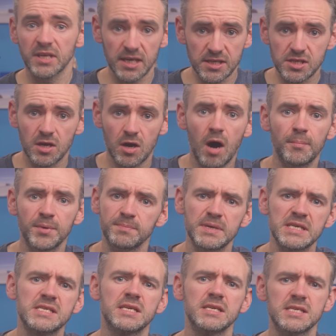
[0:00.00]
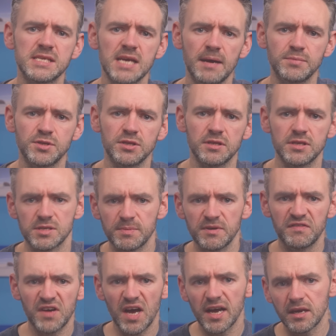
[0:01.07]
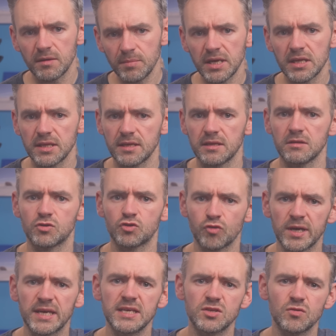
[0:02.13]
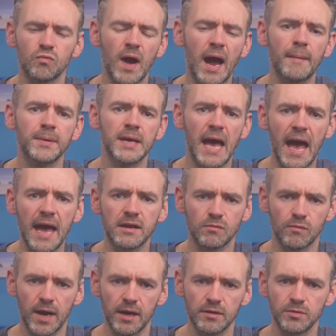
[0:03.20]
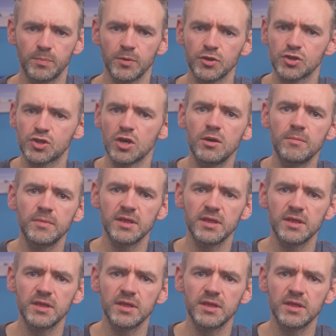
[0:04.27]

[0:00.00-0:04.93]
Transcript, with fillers: It's a common misconception that, to be fair, can be a little tricky to wrap your head around, but the term